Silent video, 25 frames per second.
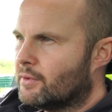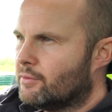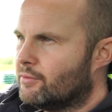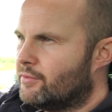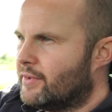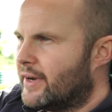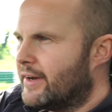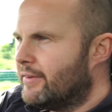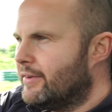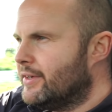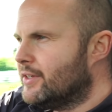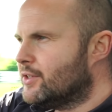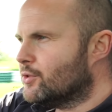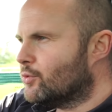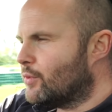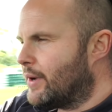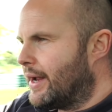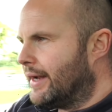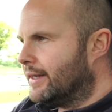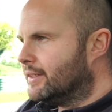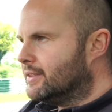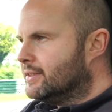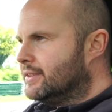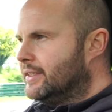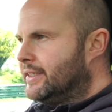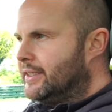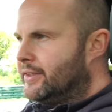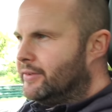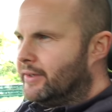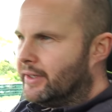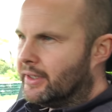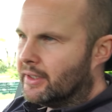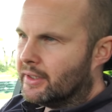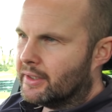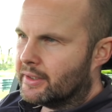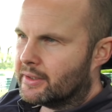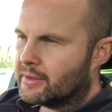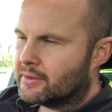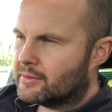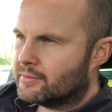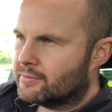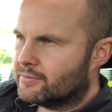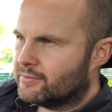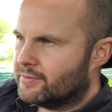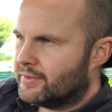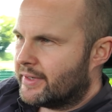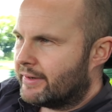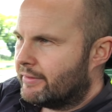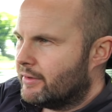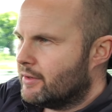Very direct steering, like
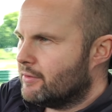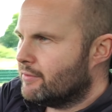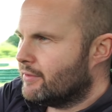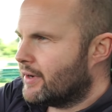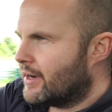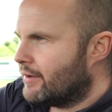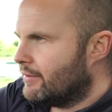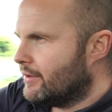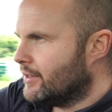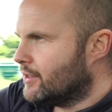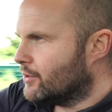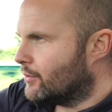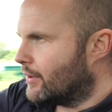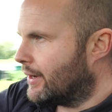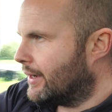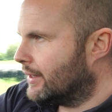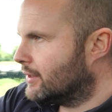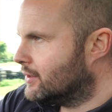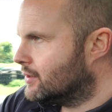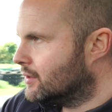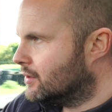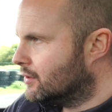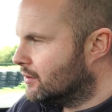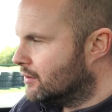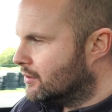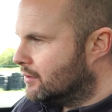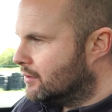very, very direct.